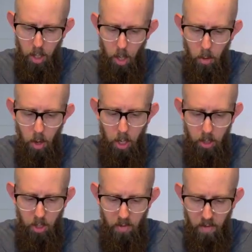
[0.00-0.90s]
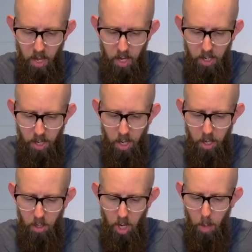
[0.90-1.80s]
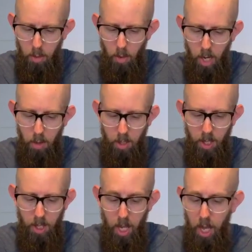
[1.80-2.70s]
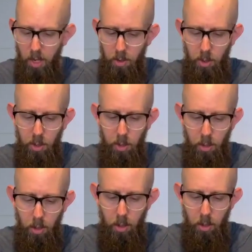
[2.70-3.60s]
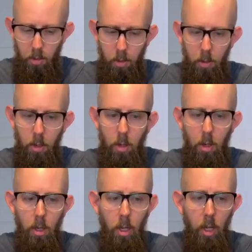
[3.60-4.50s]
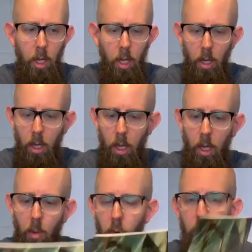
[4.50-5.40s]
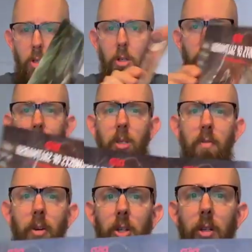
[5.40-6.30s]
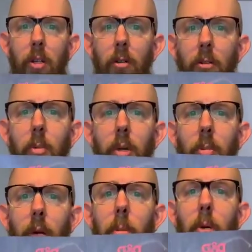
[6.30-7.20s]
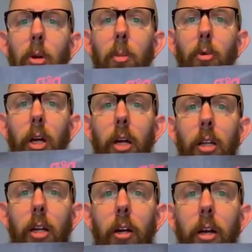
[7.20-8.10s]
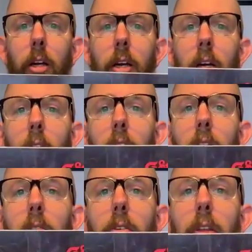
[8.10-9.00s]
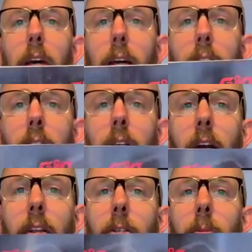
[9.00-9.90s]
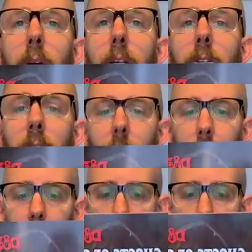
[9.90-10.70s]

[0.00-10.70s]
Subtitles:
Temerot's Fate, and chapter 8, the Styles. Oh. Which looks sufficiently creepy. Maybe you want to bring a cleric for that. got some guys trying to